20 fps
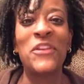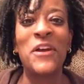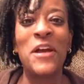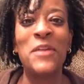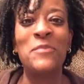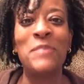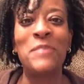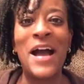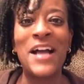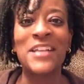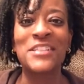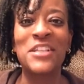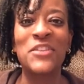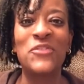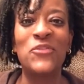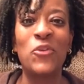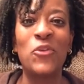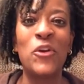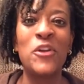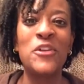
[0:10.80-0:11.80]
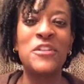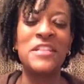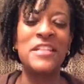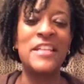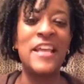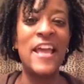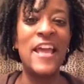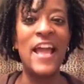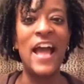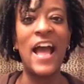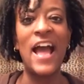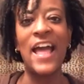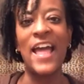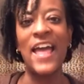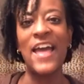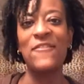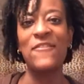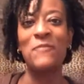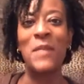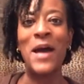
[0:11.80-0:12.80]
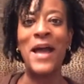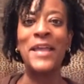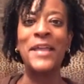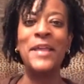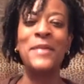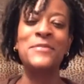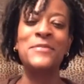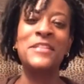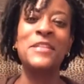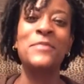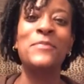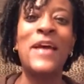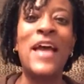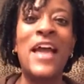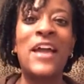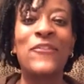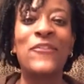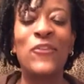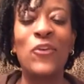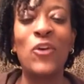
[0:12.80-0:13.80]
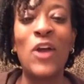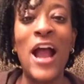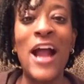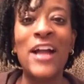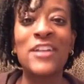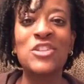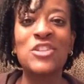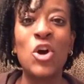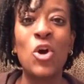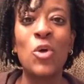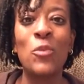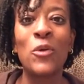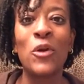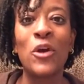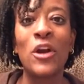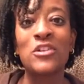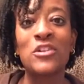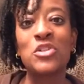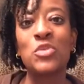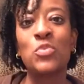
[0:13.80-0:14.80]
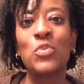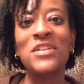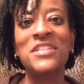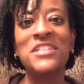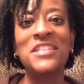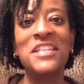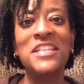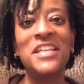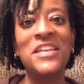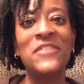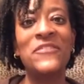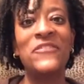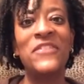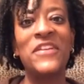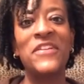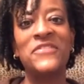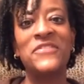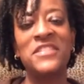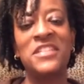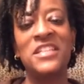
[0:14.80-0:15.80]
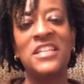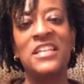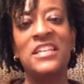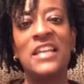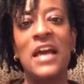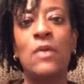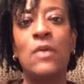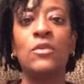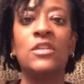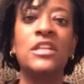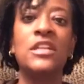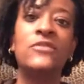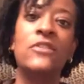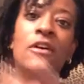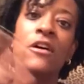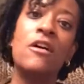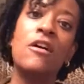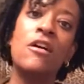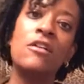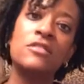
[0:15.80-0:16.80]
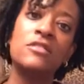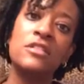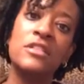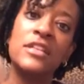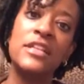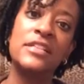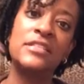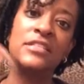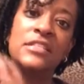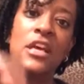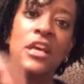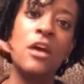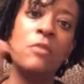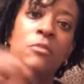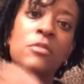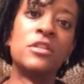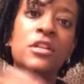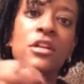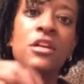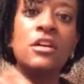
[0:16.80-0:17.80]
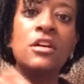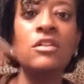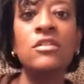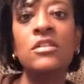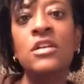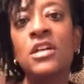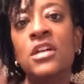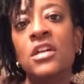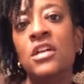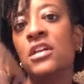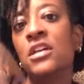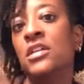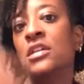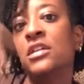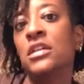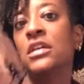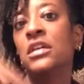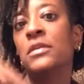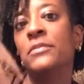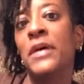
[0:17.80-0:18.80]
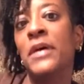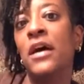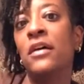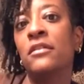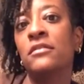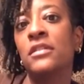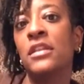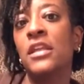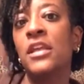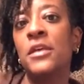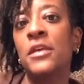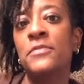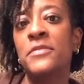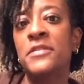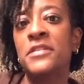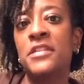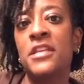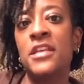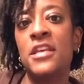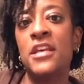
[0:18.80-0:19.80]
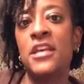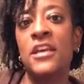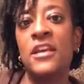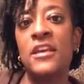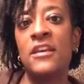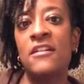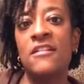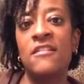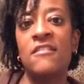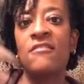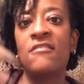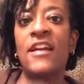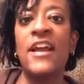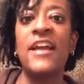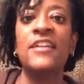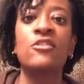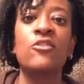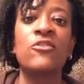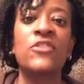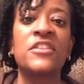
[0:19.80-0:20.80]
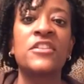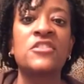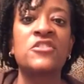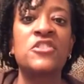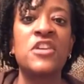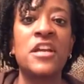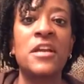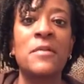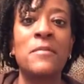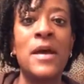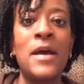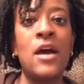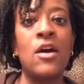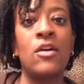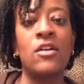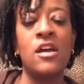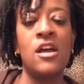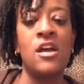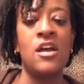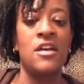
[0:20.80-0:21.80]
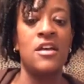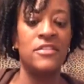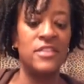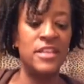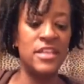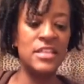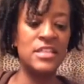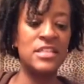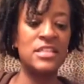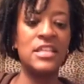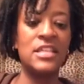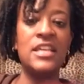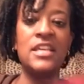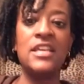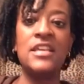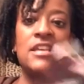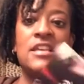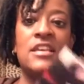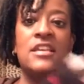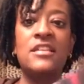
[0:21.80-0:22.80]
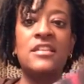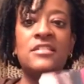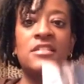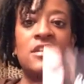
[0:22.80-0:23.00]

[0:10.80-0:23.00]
an unboxing for you. Today I have my Ipsy bag for October 2015. I will leave all the links down below about Ipsy. Alright, don't forget to check them out. This is